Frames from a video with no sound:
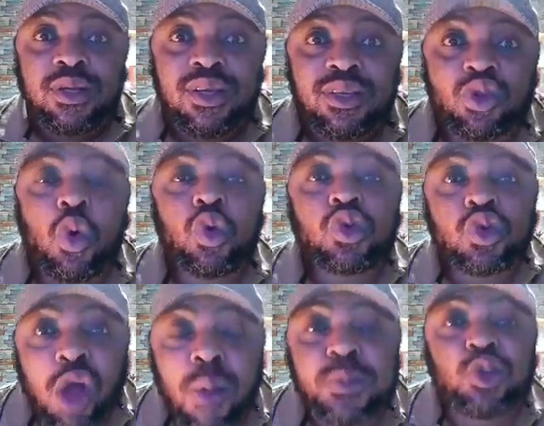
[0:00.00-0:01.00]
to
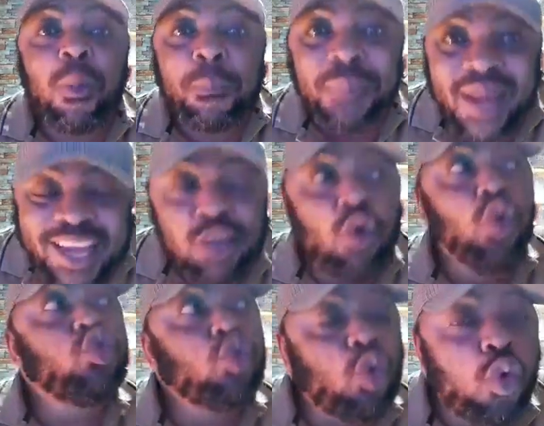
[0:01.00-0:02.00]
stop supplying
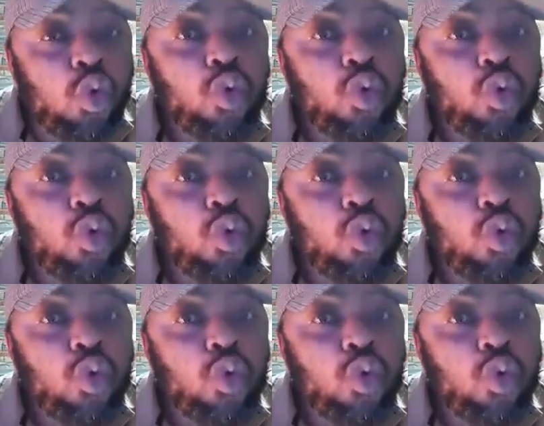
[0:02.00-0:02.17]
Ojukwu